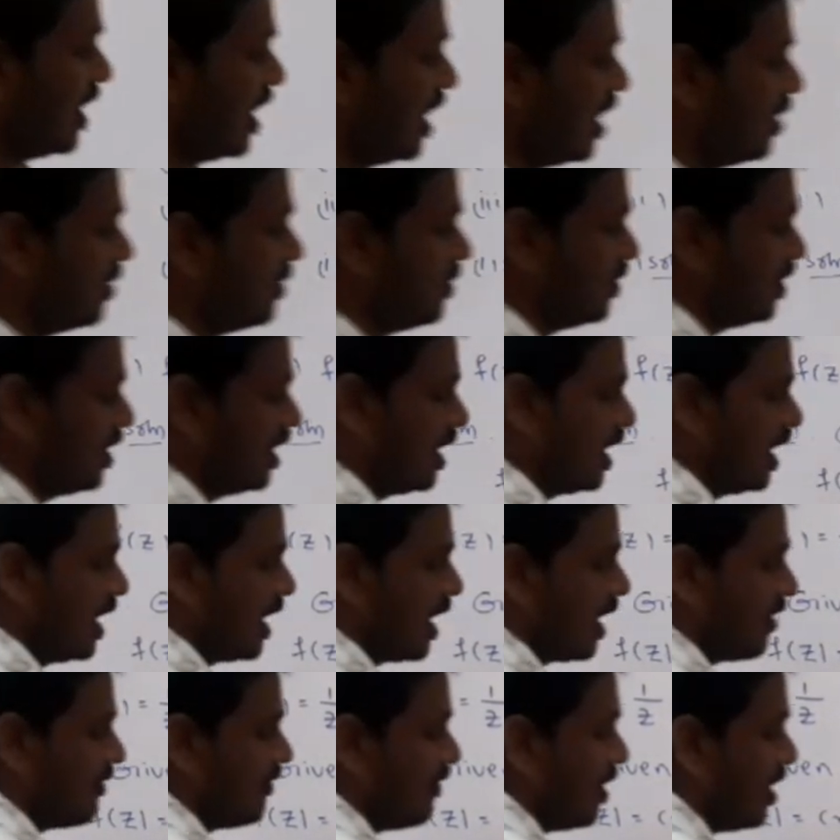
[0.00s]
have,
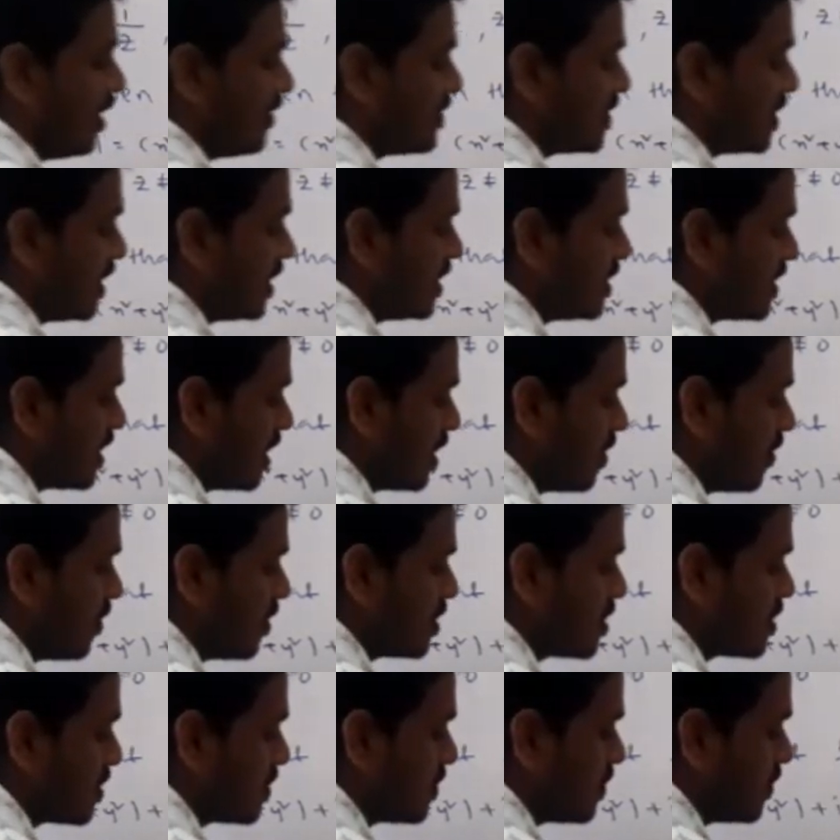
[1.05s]
f of z is
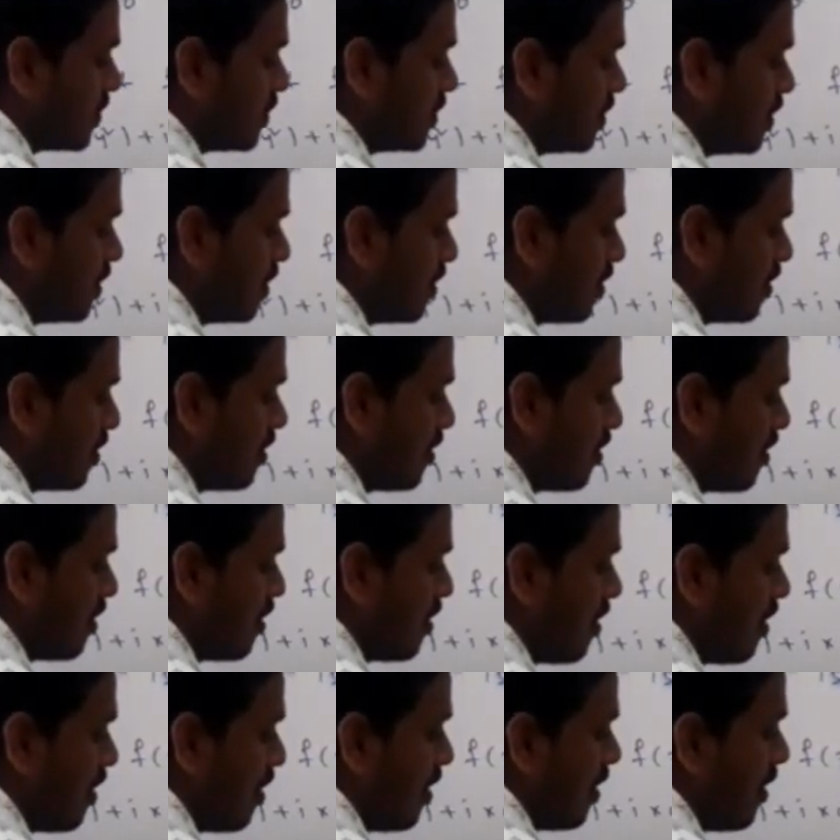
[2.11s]
equals to
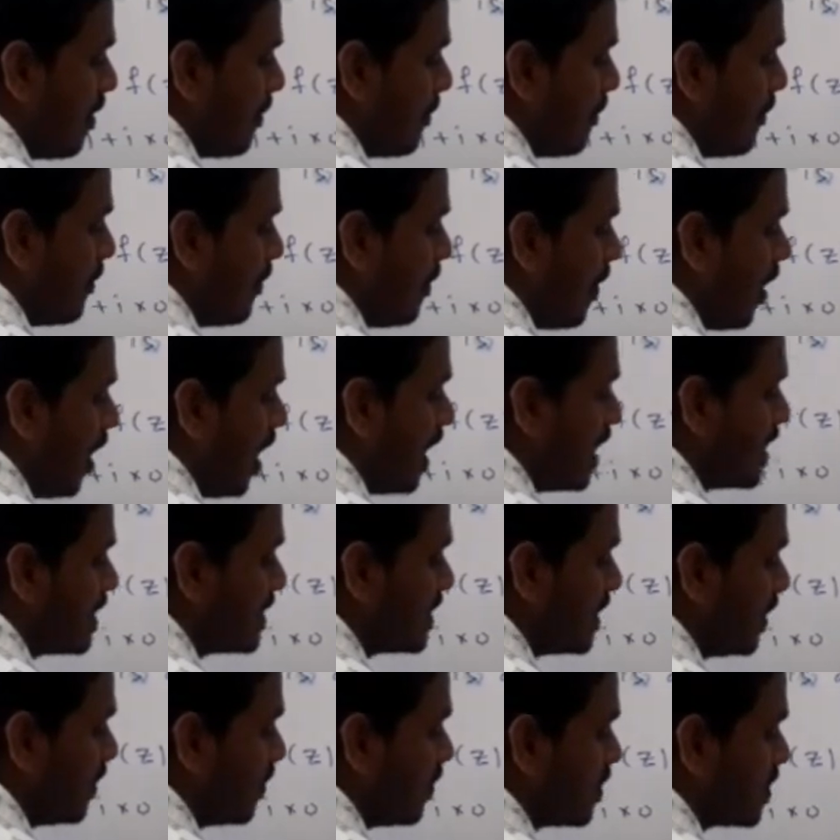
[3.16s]
mod
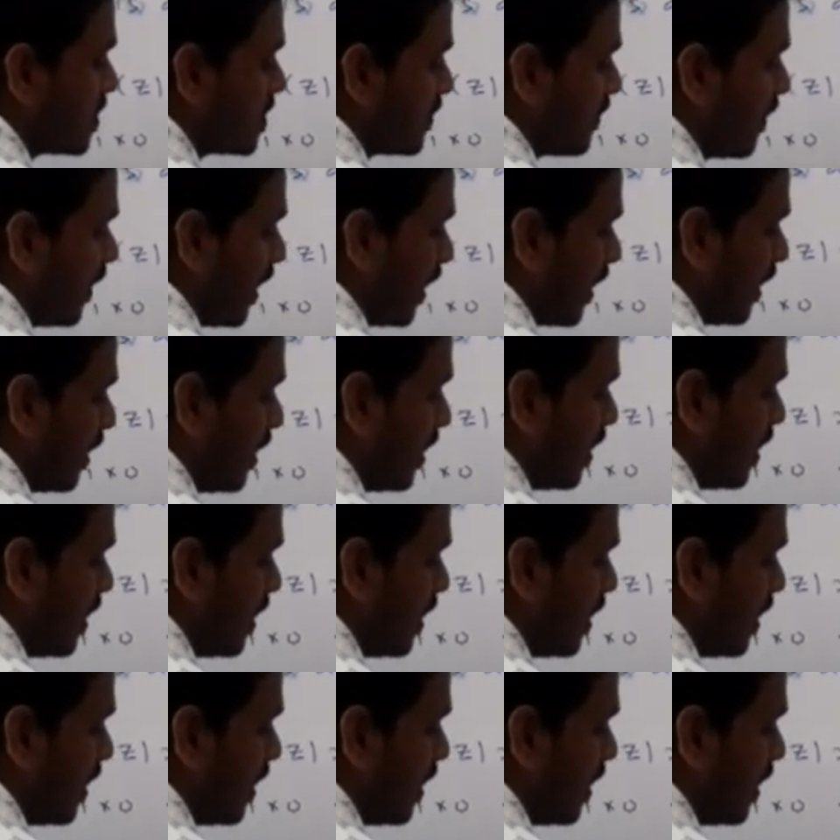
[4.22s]
z whole square.